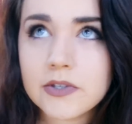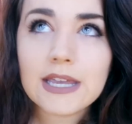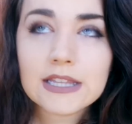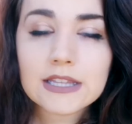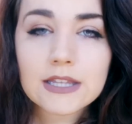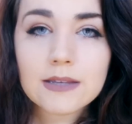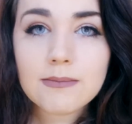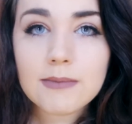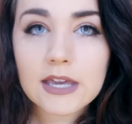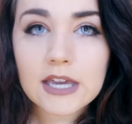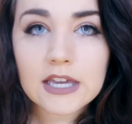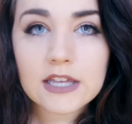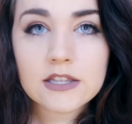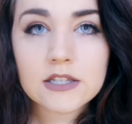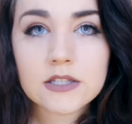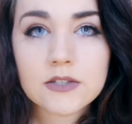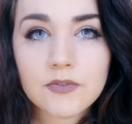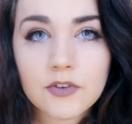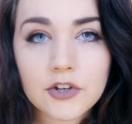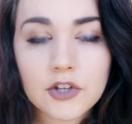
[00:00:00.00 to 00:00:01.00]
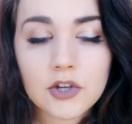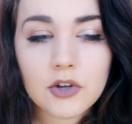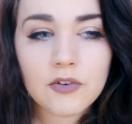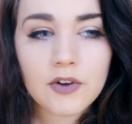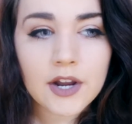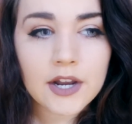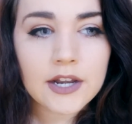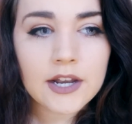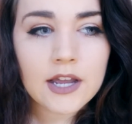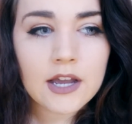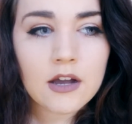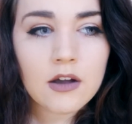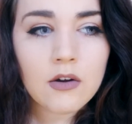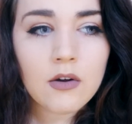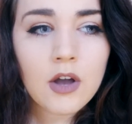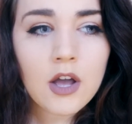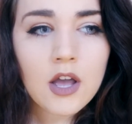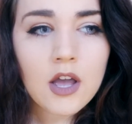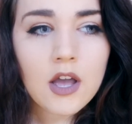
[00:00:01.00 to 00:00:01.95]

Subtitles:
Mainly making this video right now